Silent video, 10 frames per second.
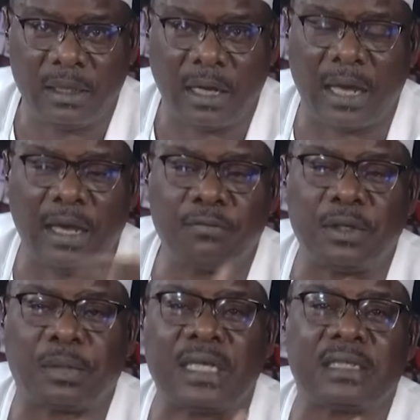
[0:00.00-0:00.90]
If the
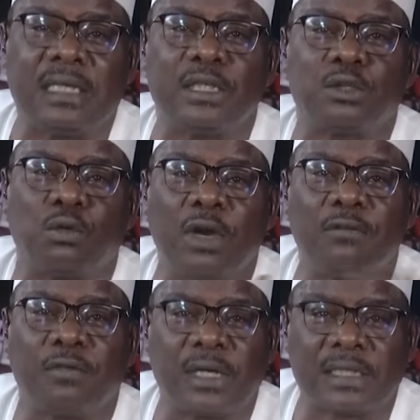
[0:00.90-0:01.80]
president is going,
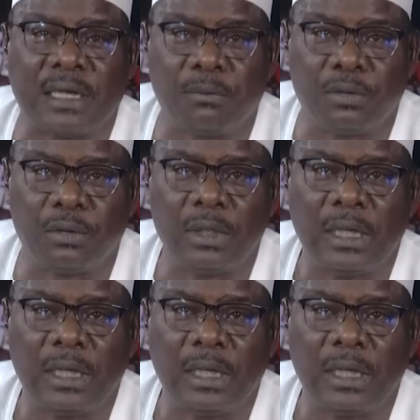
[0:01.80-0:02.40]
for example,